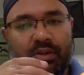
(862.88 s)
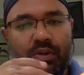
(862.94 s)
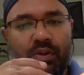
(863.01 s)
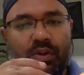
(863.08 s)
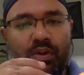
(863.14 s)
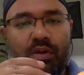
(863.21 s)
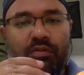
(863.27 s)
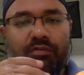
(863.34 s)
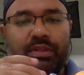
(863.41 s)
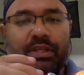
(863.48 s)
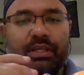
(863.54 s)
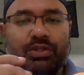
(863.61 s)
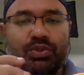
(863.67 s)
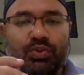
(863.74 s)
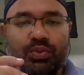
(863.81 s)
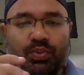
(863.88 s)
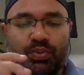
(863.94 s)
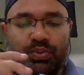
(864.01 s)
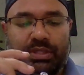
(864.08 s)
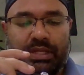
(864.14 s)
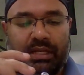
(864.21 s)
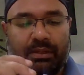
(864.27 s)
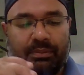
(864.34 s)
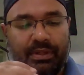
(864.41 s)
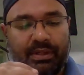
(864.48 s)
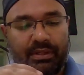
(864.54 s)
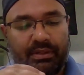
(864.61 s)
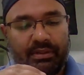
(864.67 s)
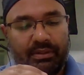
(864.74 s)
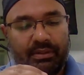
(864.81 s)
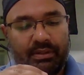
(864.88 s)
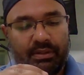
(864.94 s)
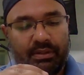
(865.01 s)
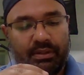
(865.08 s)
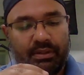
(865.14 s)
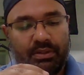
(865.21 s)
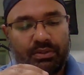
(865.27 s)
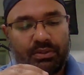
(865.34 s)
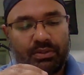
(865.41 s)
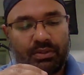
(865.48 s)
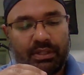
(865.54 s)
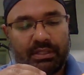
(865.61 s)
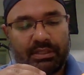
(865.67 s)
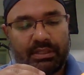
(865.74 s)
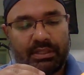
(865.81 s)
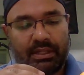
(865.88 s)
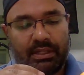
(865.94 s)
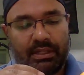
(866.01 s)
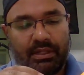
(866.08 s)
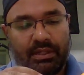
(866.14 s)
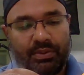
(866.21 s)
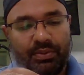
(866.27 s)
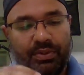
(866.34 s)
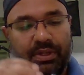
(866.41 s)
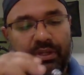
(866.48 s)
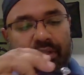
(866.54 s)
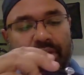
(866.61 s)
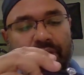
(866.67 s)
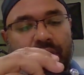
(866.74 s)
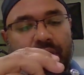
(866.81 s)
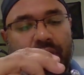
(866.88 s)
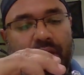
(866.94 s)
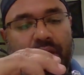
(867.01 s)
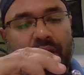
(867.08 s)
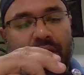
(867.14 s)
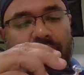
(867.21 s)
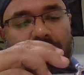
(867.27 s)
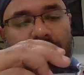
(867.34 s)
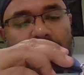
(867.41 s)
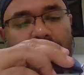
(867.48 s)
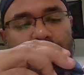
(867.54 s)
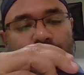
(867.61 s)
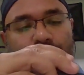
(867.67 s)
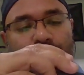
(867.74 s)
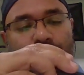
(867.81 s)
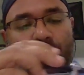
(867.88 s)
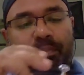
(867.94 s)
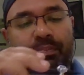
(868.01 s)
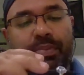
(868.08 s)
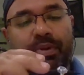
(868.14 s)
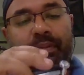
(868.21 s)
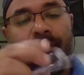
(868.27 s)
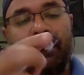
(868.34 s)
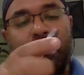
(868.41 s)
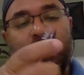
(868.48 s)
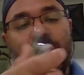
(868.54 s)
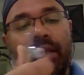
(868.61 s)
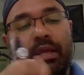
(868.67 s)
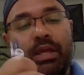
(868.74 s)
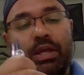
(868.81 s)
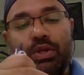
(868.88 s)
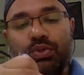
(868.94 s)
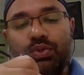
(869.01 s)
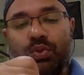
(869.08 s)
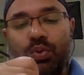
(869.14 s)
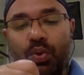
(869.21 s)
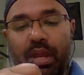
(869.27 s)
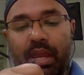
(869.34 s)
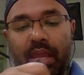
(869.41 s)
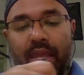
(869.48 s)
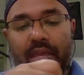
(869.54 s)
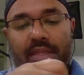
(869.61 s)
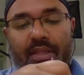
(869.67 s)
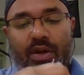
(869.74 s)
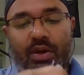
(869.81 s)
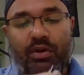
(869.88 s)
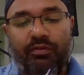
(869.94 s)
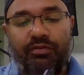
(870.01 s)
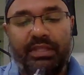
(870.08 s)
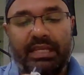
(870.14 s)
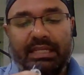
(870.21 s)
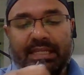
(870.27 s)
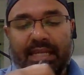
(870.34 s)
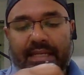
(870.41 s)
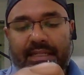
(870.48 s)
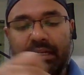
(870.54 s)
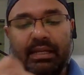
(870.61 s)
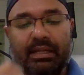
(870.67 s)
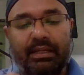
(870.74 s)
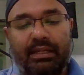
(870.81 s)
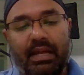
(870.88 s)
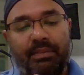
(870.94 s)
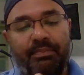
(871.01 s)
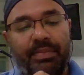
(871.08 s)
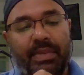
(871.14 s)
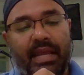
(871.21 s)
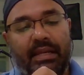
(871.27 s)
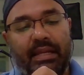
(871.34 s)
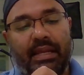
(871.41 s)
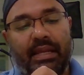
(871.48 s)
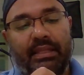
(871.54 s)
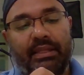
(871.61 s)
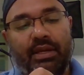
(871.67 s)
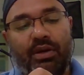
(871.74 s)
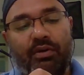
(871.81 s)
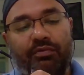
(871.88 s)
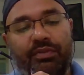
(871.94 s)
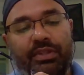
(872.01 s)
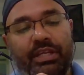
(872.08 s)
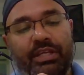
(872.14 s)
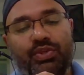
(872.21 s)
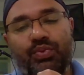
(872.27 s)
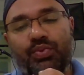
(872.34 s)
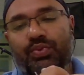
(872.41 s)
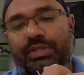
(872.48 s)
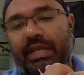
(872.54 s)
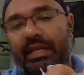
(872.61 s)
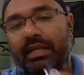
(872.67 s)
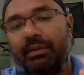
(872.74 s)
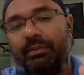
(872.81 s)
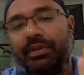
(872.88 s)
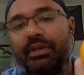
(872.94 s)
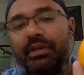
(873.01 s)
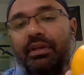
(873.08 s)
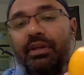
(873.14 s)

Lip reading: of this 2 centimeter, so let's say here to here and here to top. So area of this entire cap and area of these 2 centimeter